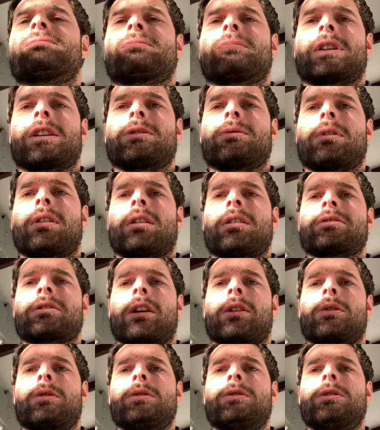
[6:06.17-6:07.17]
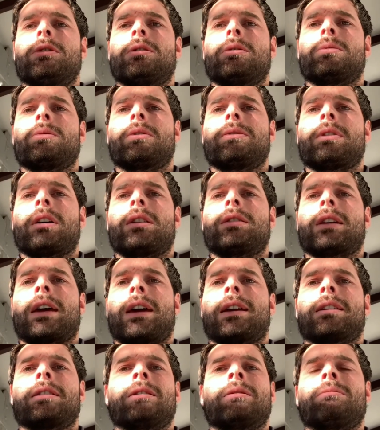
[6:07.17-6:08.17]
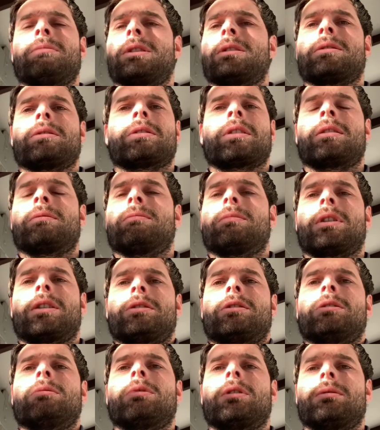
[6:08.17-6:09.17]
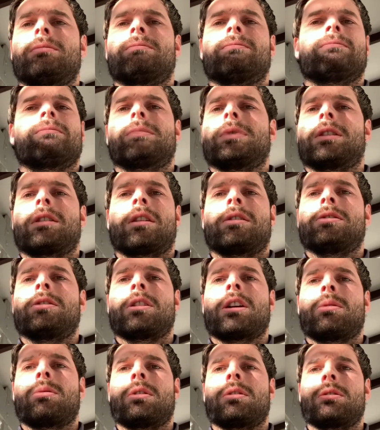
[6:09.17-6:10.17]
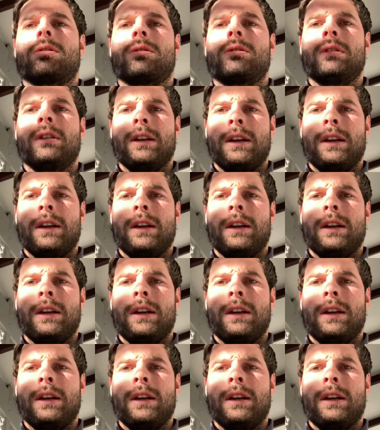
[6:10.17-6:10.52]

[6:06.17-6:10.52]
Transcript: as well as I could do without taking them, because I knew I knew they weren't good.